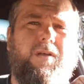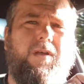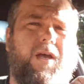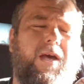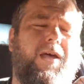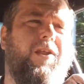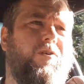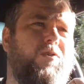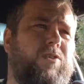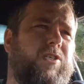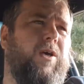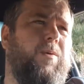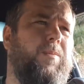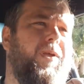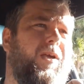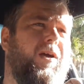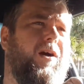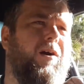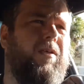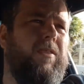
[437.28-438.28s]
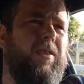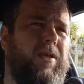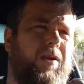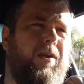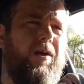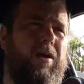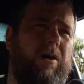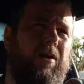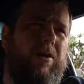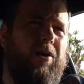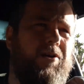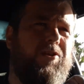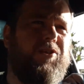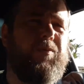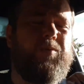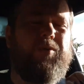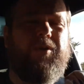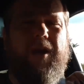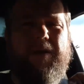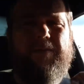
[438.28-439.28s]
I know some of y'all that are
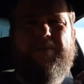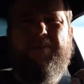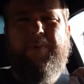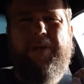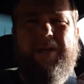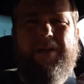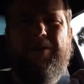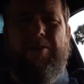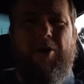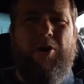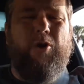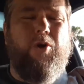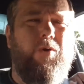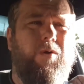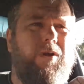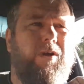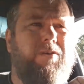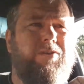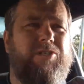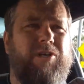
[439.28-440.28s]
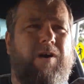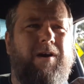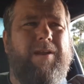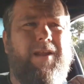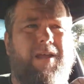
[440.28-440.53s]
subscribed to me know John